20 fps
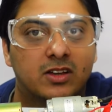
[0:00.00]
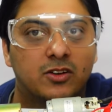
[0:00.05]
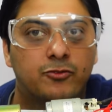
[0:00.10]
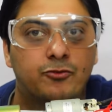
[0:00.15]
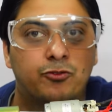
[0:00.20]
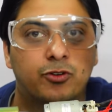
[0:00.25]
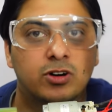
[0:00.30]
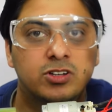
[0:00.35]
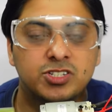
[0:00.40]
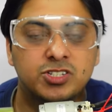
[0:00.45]

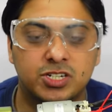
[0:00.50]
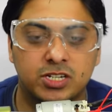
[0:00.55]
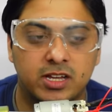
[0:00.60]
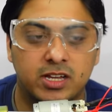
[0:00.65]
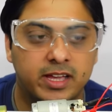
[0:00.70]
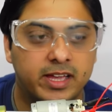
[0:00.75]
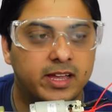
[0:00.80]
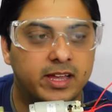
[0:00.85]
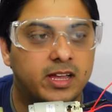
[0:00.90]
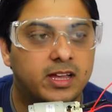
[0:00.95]
First,
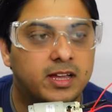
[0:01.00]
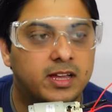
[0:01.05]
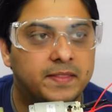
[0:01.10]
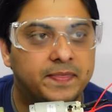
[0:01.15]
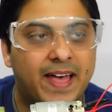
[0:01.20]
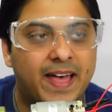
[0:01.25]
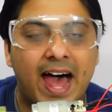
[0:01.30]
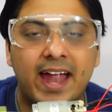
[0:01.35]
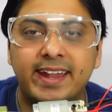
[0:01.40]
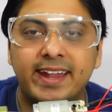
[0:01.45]

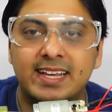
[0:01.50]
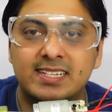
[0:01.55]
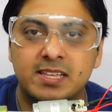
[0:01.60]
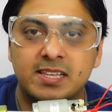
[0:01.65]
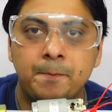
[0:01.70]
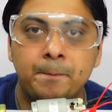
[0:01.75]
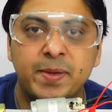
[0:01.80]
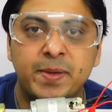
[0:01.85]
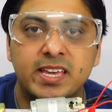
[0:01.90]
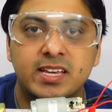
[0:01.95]
that
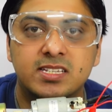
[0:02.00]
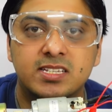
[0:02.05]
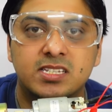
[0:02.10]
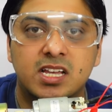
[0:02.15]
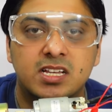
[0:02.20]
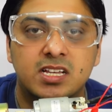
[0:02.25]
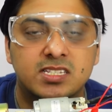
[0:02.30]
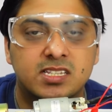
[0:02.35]
SMPS